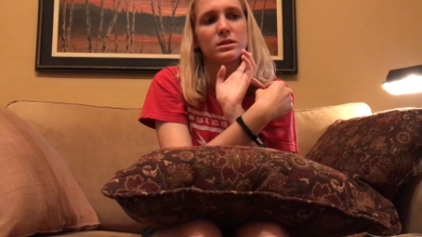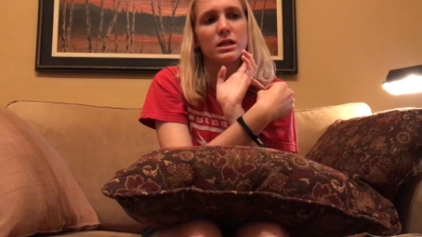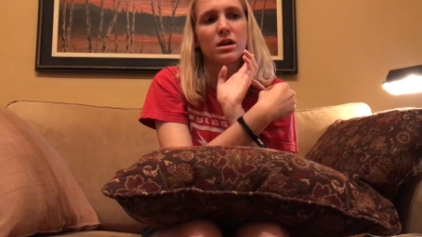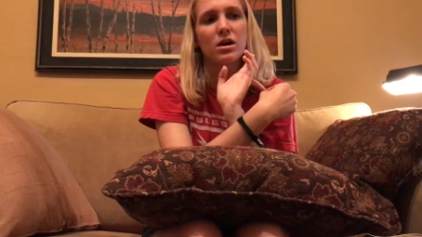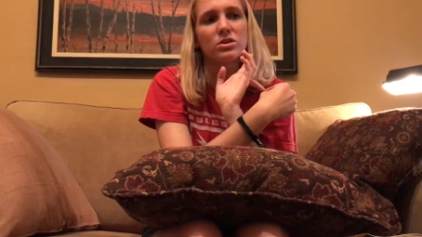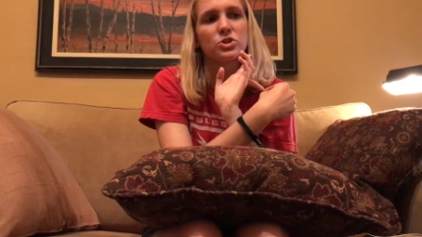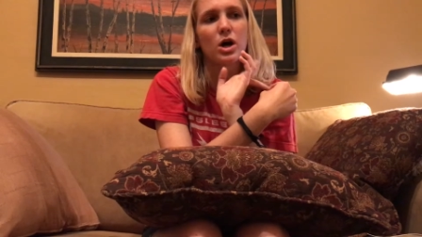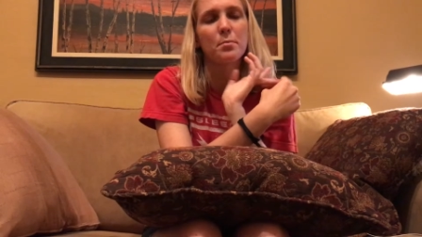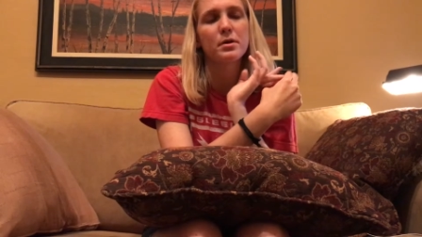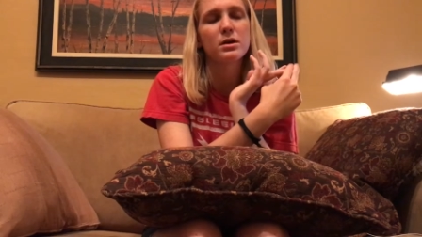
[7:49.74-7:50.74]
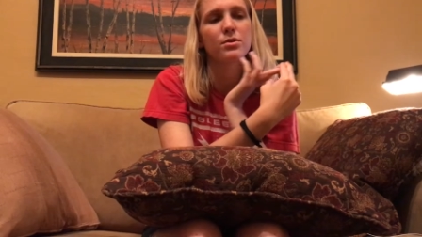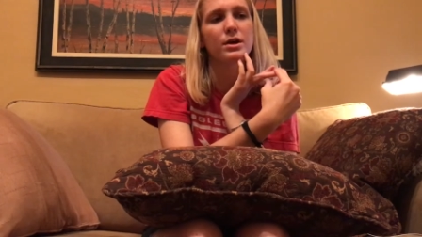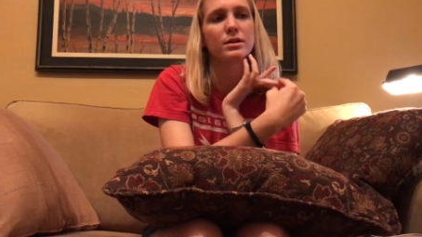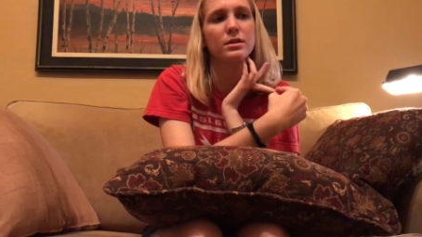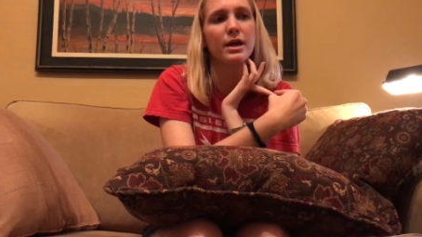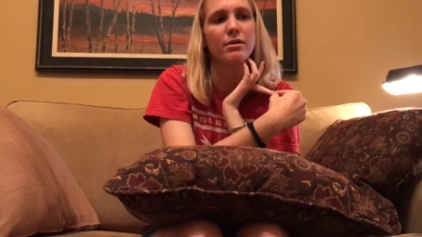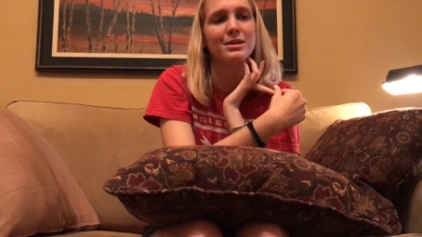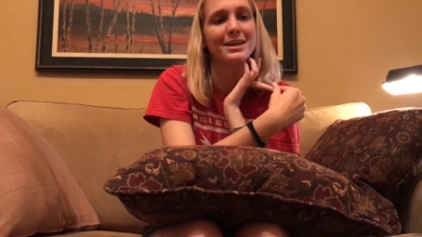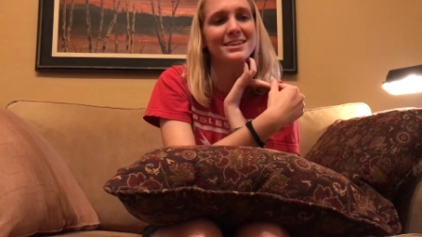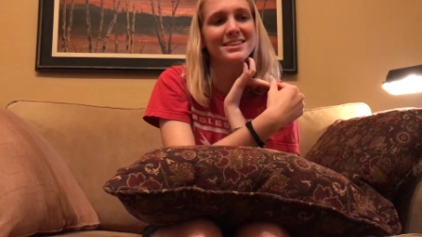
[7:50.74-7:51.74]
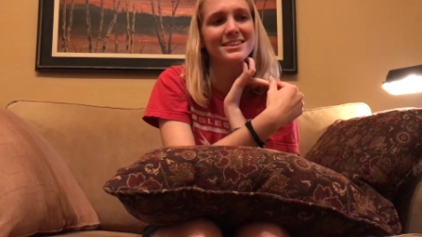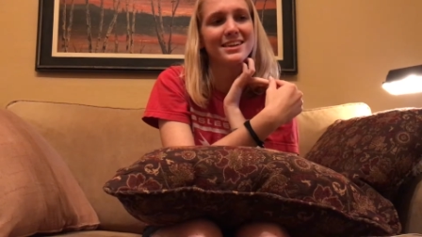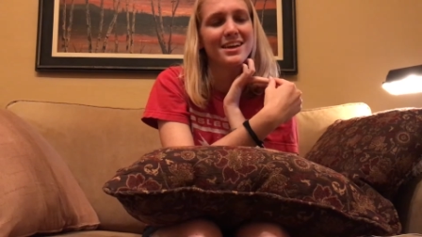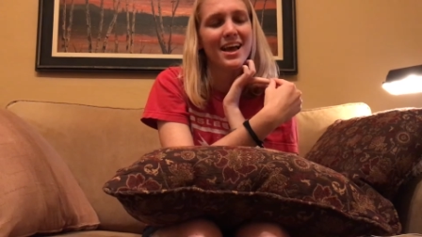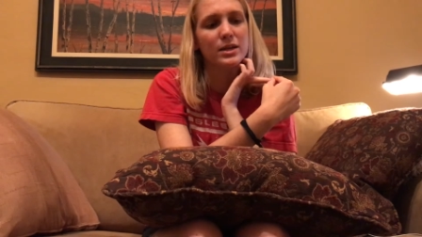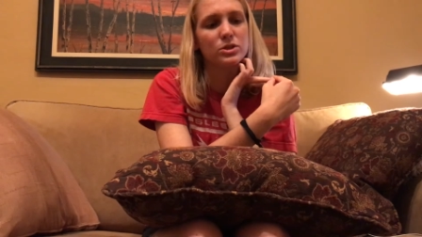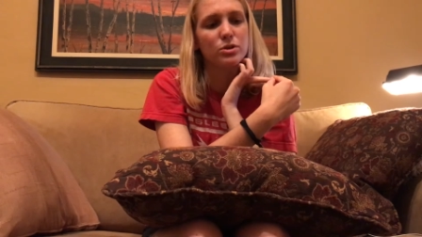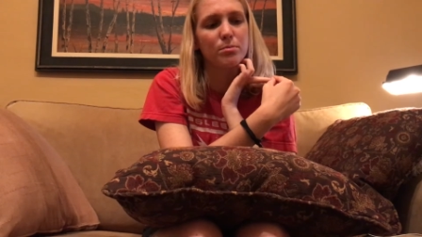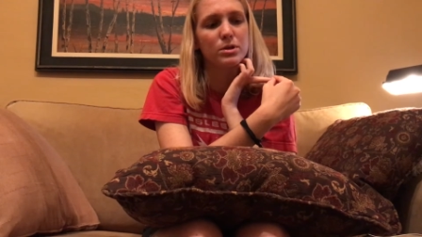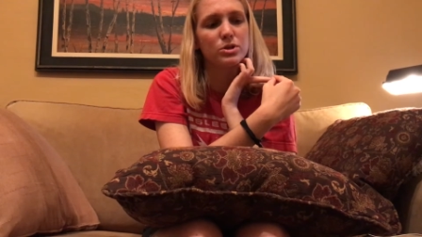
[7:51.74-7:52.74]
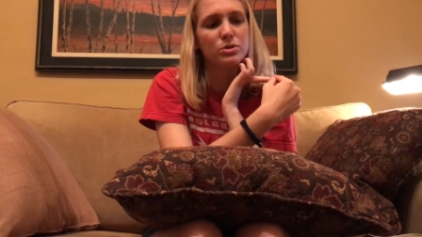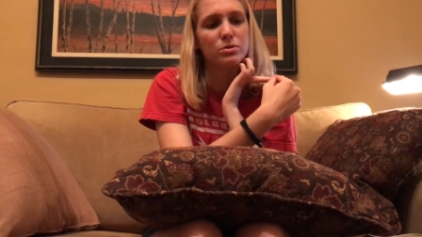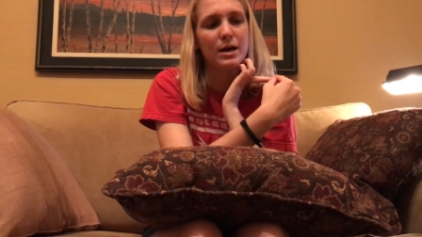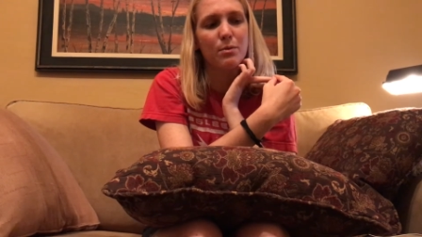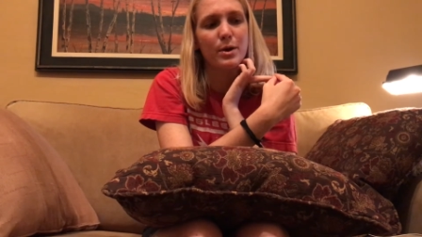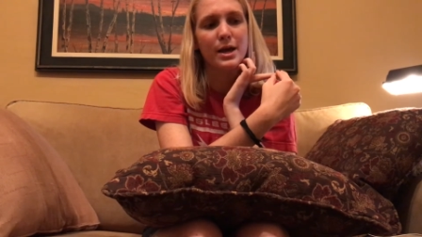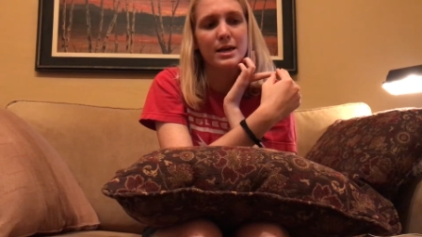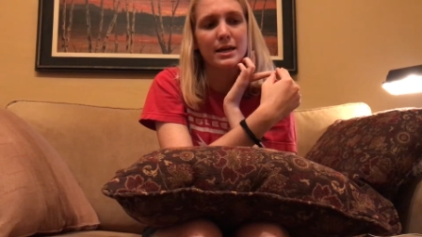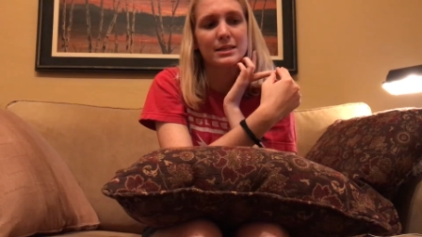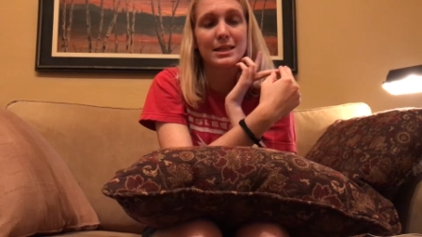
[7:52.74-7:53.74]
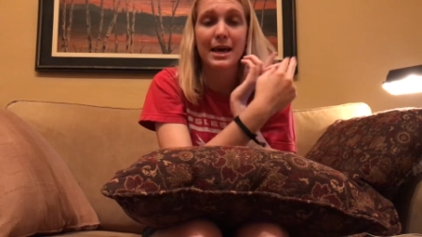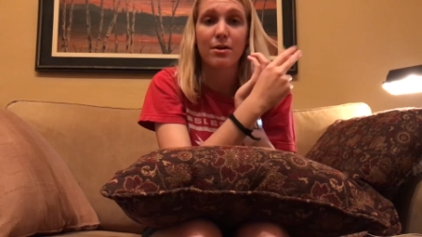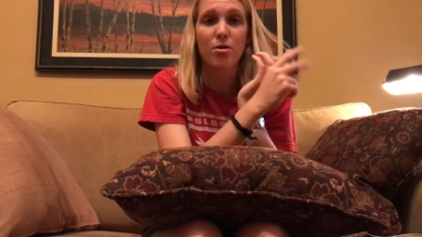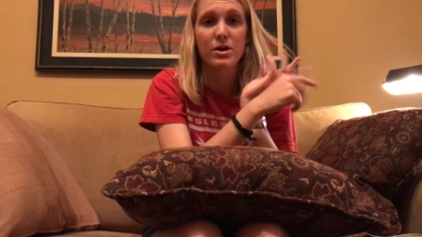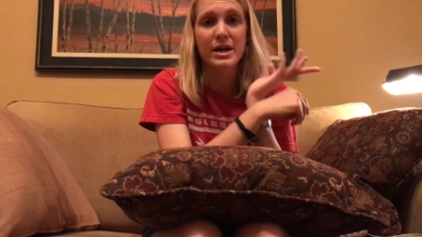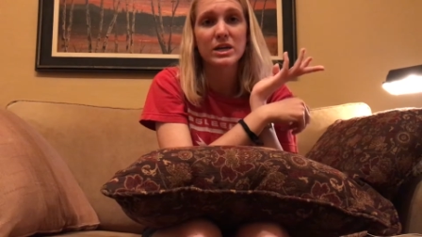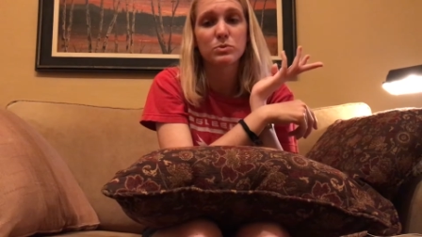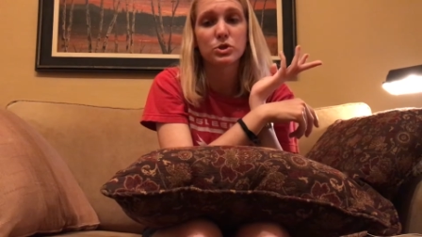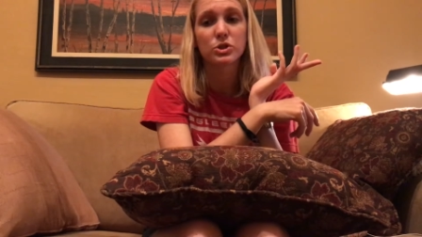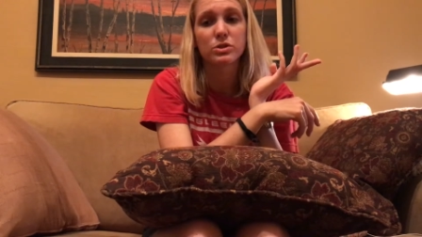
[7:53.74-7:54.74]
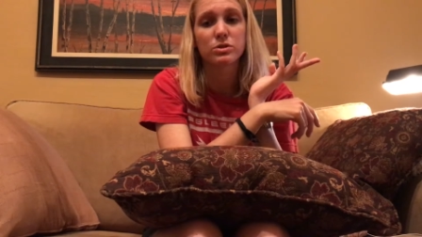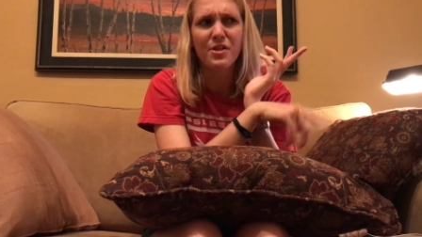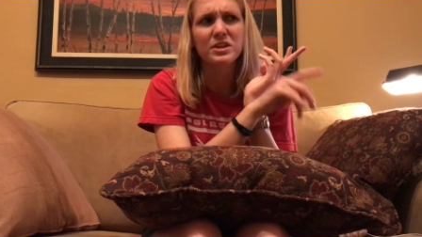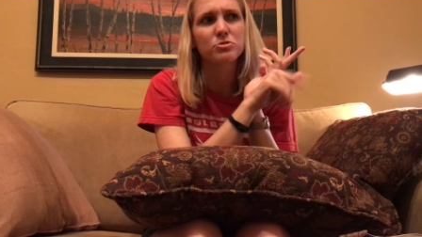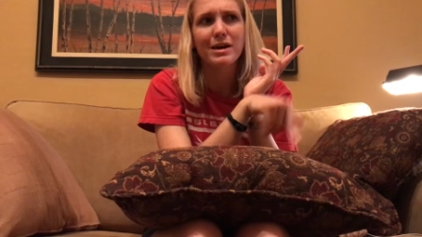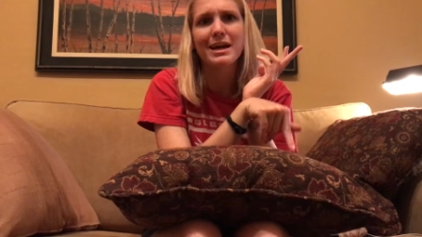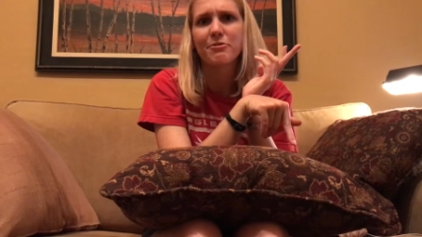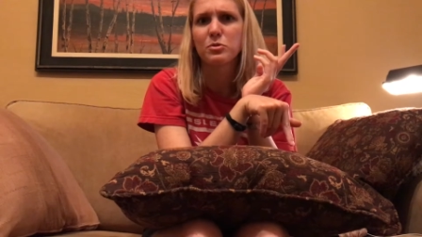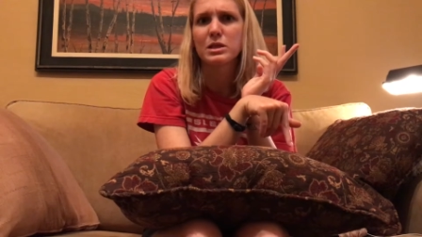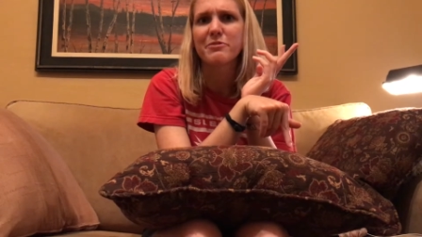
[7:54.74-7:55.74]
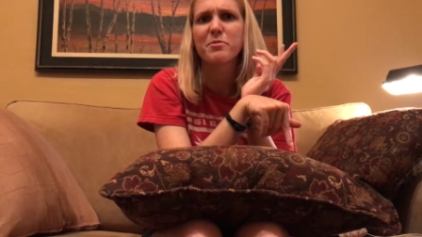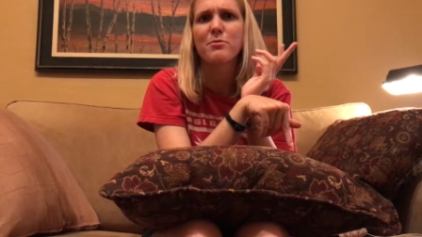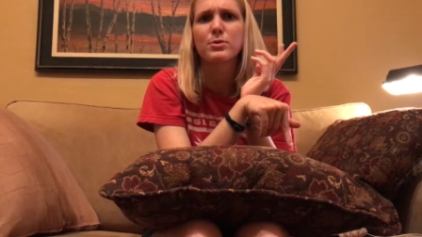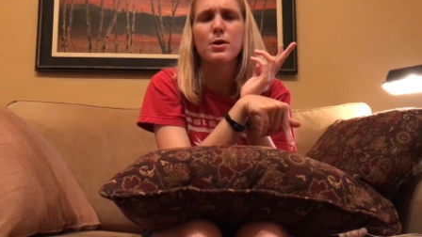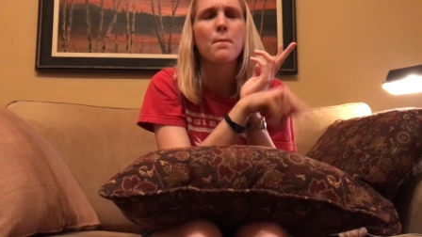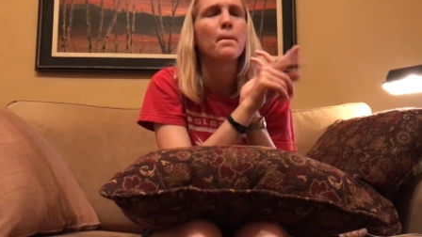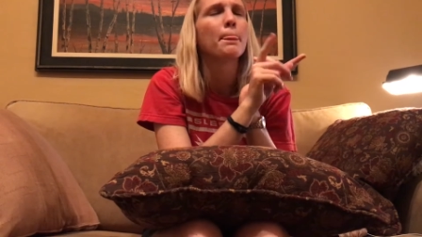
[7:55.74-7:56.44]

did a lot of shopping in the Carolinas. And so I'm going to do that when I get to the Adirondacks, which is, I think it's right after we leave Buffalo.